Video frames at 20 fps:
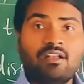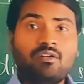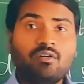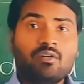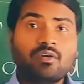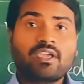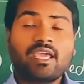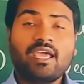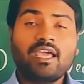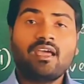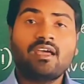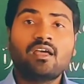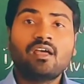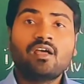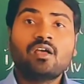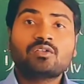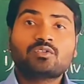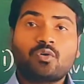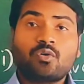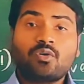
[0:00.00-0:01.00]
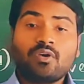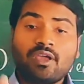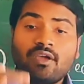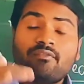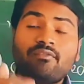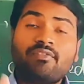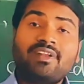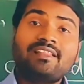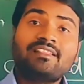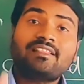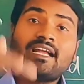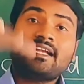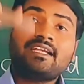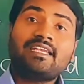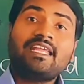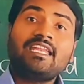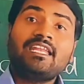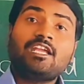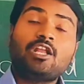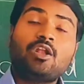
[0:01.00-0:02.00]
Okay, so every
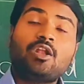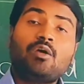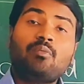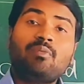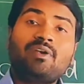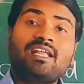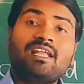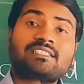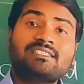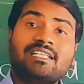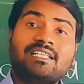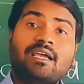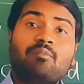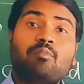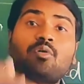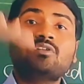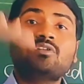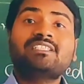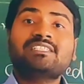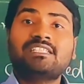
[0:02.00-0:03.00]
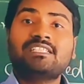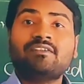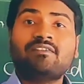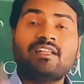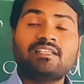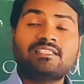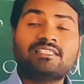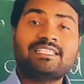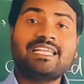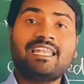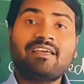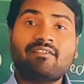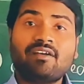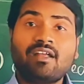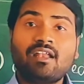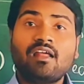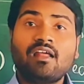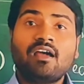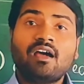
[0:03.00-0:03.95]
13 kilometers above the sea level,